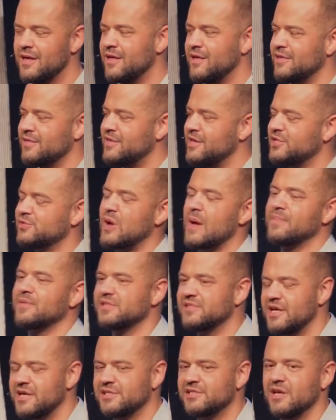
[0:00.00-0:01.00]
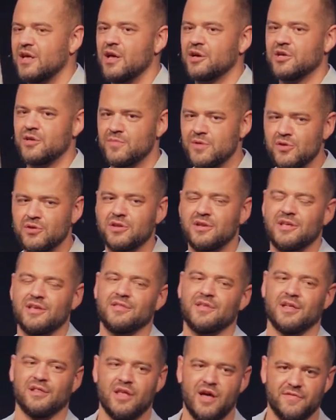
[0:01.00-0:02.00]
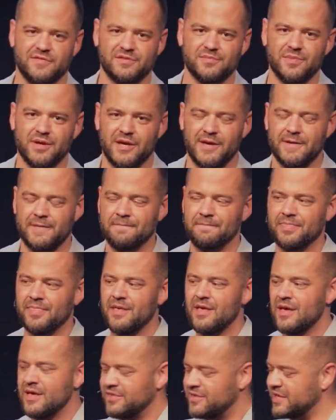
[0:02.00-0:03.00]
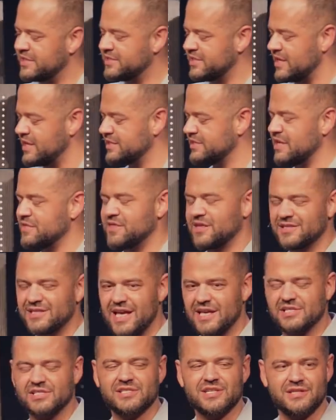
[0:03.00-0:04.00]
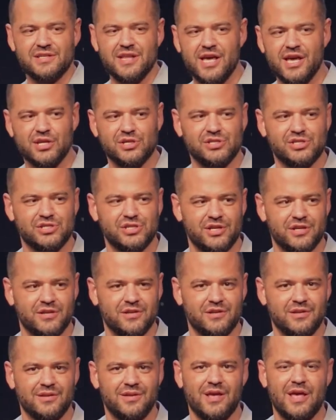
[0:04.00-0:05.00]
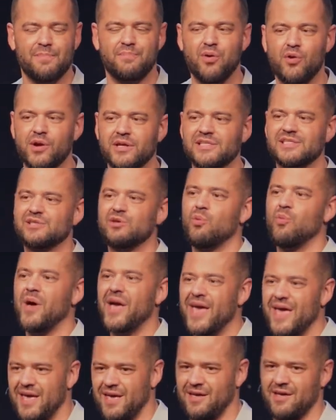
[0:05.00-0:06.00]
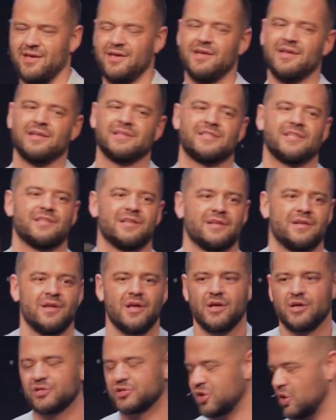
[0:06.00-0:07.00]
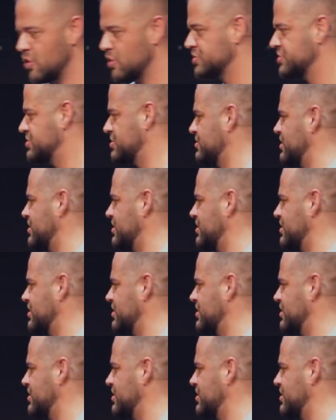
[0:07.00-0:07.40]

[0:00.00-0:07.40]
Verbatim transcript: this represents a community that loves me. This isn't the destination, it points the way to the church